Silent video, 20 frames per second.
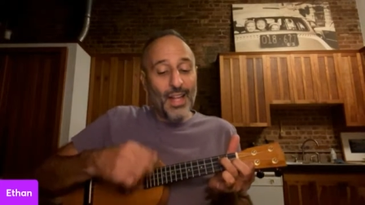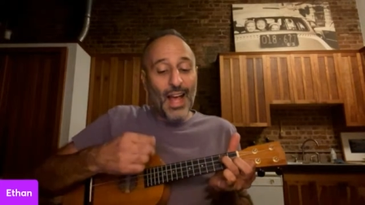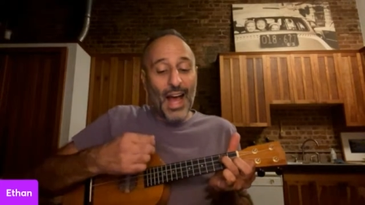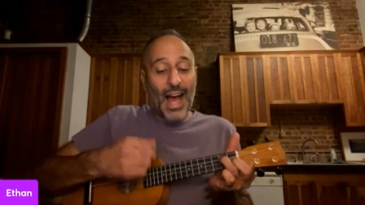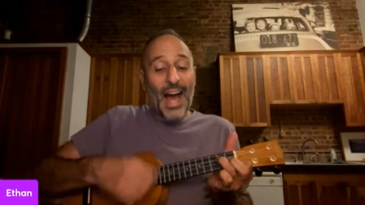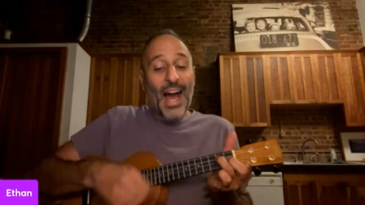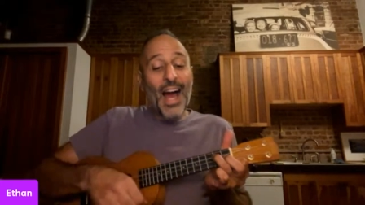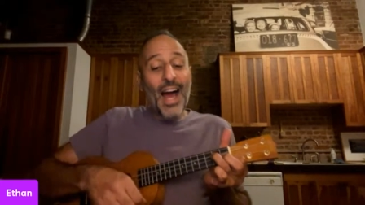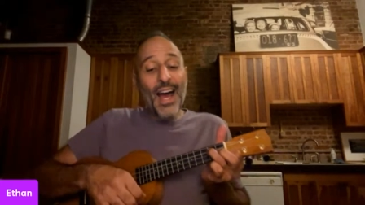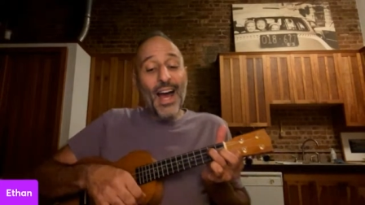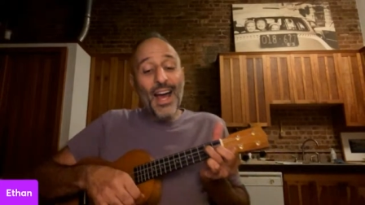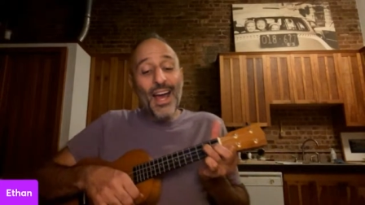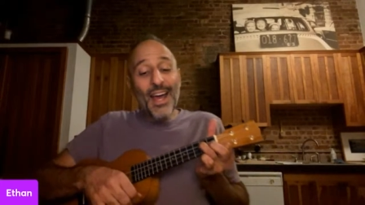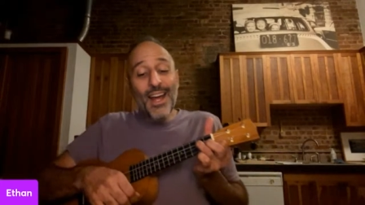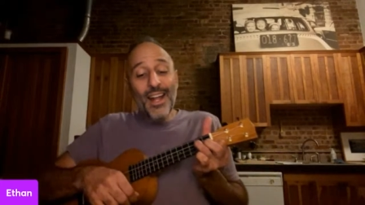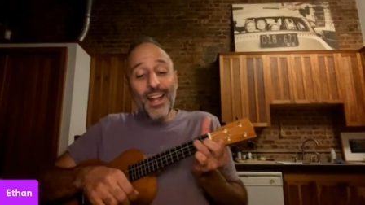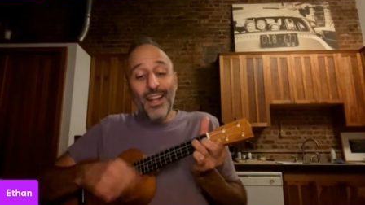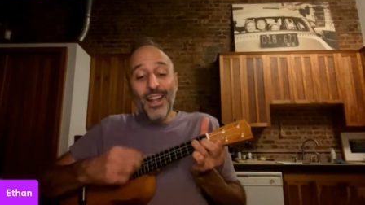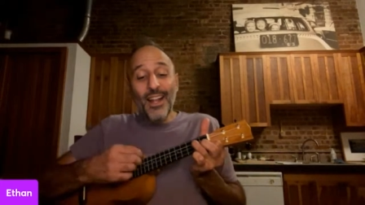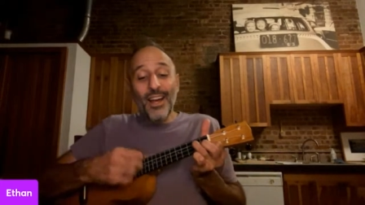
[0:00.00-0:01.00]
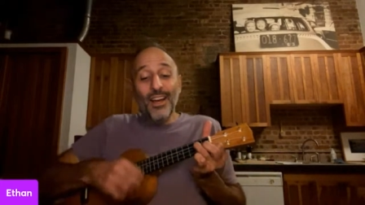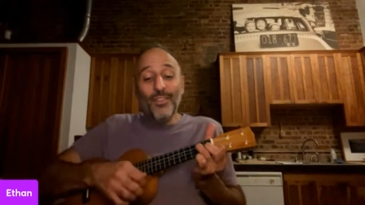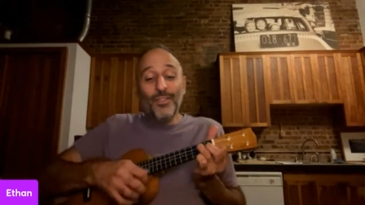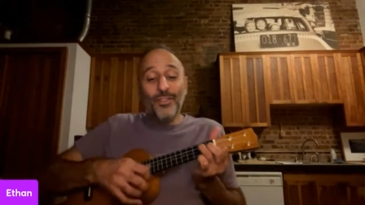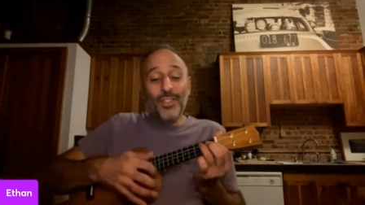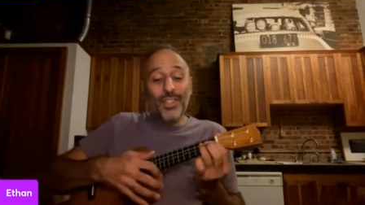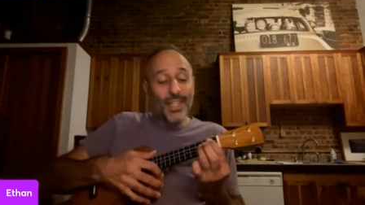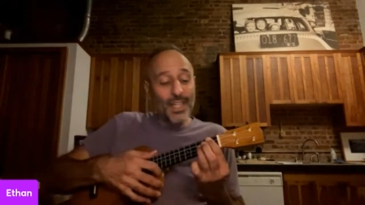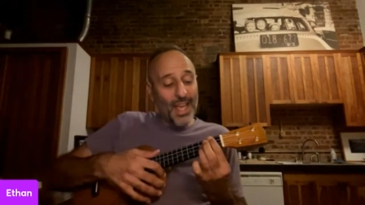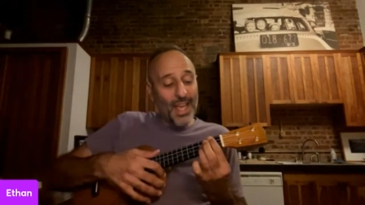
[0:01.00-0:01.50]
I'd love
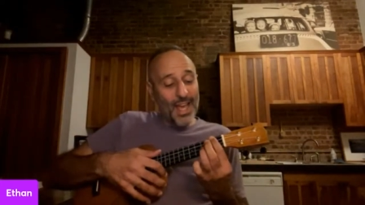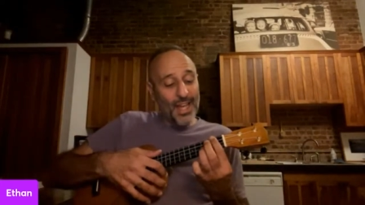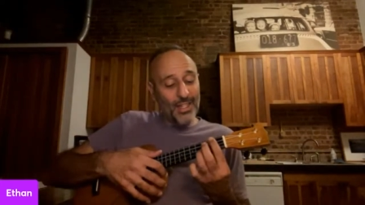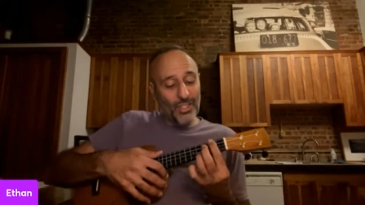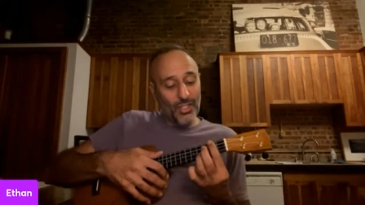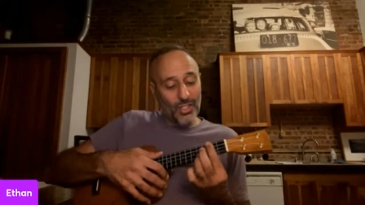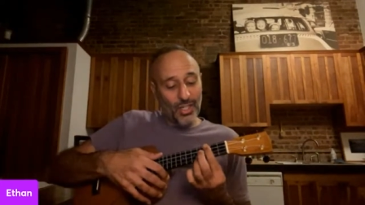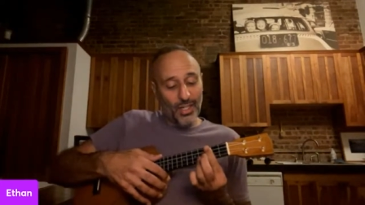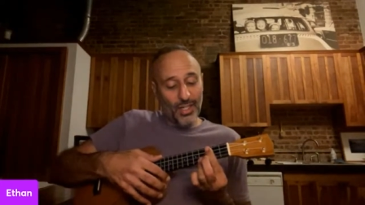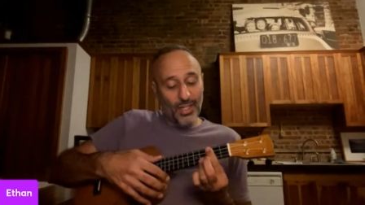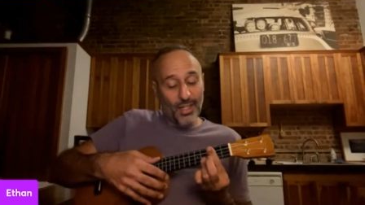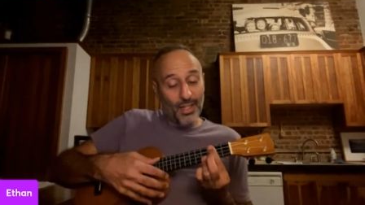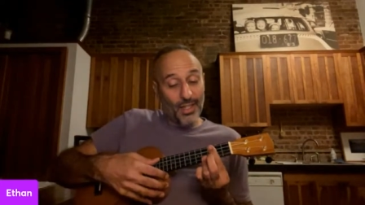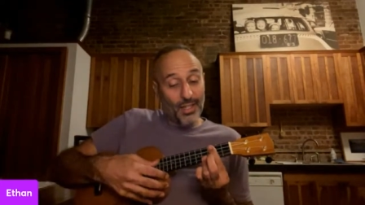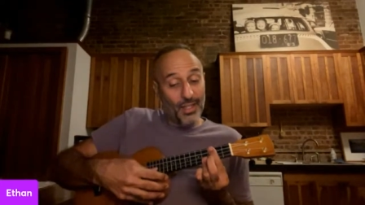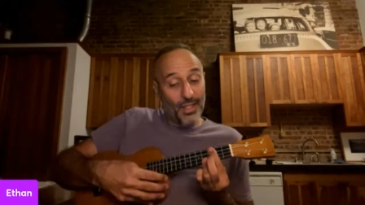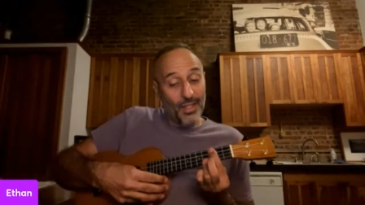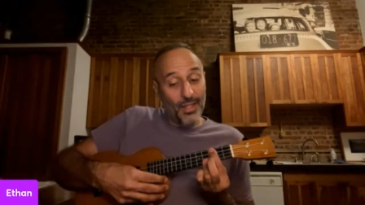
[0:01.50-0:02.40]
to get you.